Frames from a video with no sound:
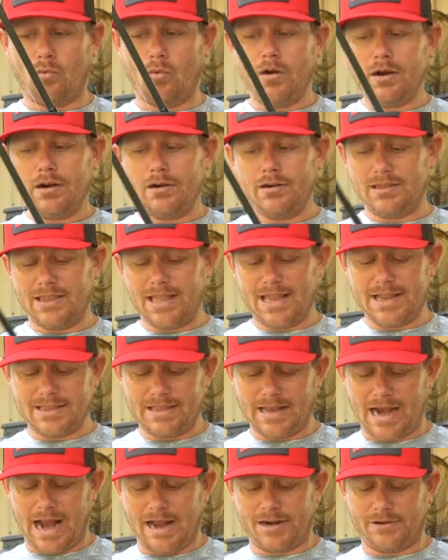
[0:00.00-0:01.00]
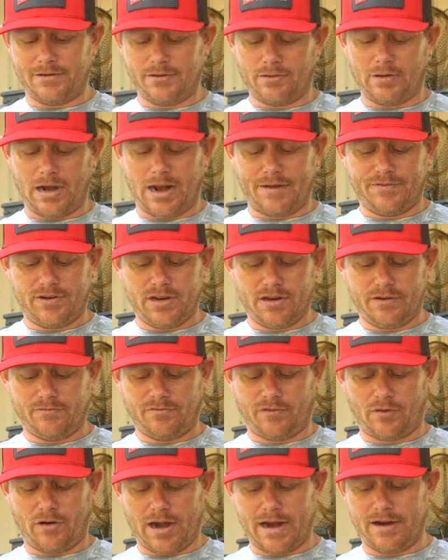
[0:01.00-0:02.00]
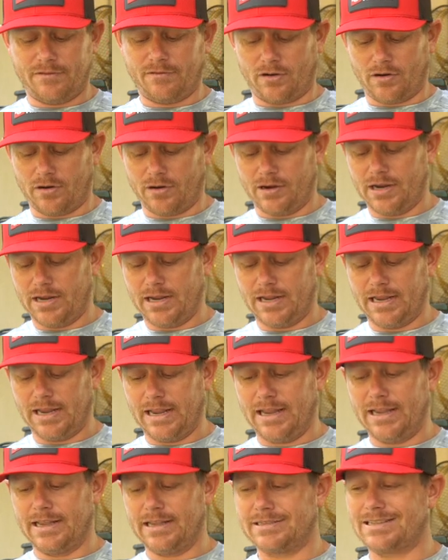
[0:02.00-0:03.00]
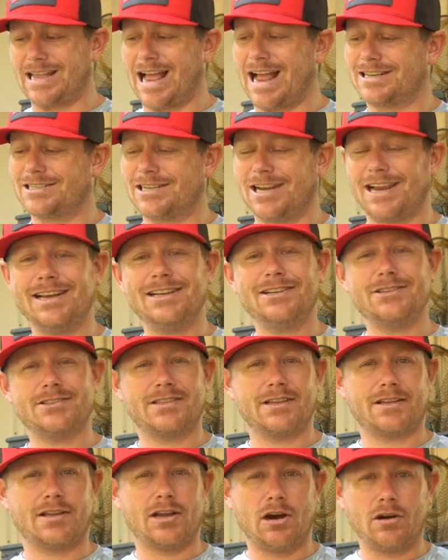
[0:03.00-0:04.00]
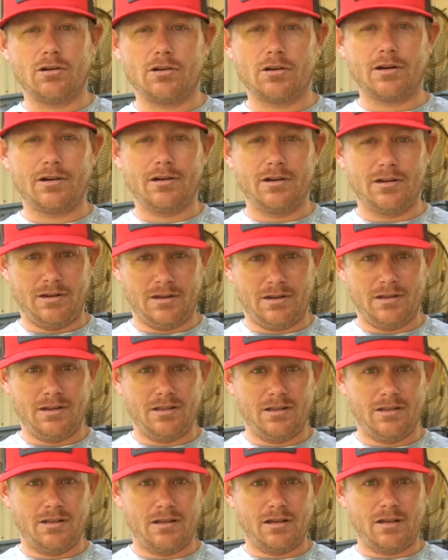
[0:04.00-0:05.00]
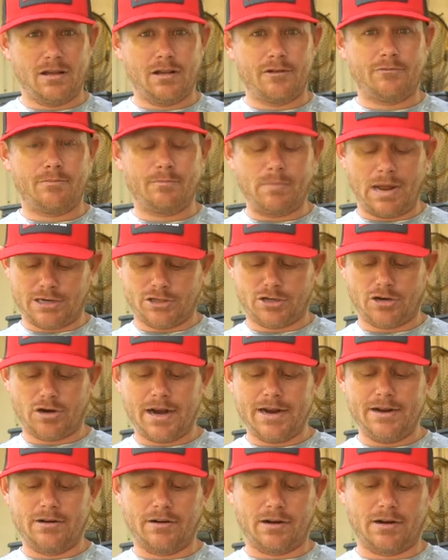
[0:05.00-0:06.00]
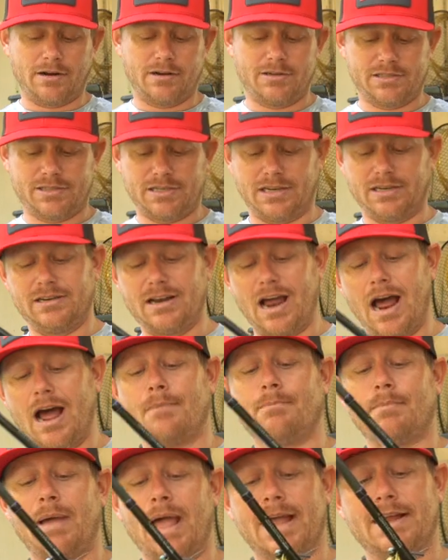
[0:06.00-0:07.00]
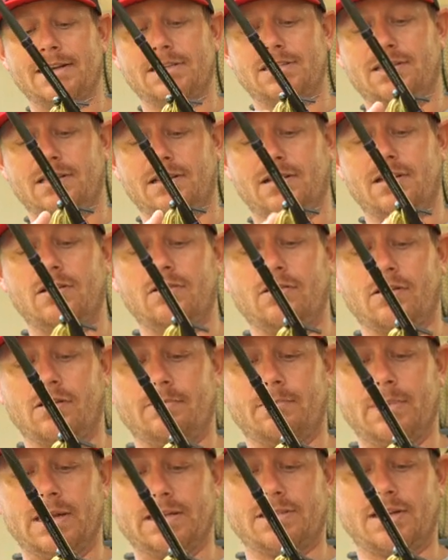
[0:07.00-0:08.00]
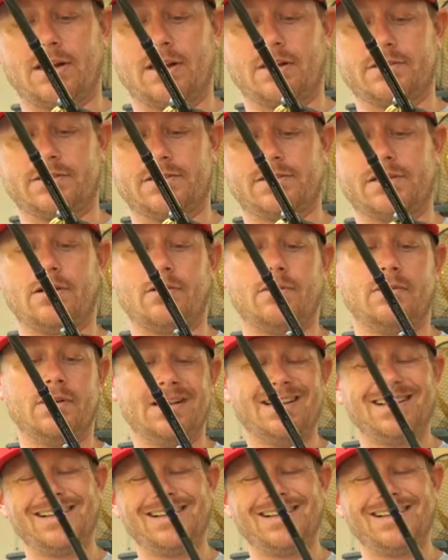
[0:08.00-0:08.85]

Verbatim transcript: one thing that I do, and I've done forever, is I change the color of my trailer to not match the color of my skirt. So,